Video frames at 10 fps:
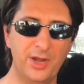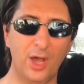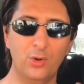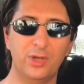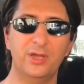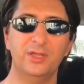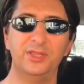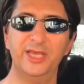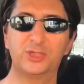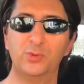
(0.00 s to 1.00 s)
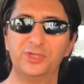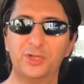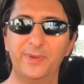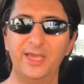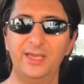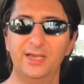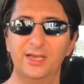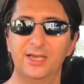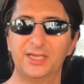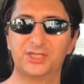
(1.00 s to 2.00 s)
No, this was to be
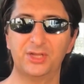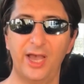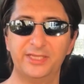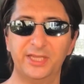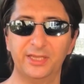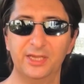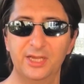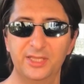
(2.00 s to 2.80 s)
exciting.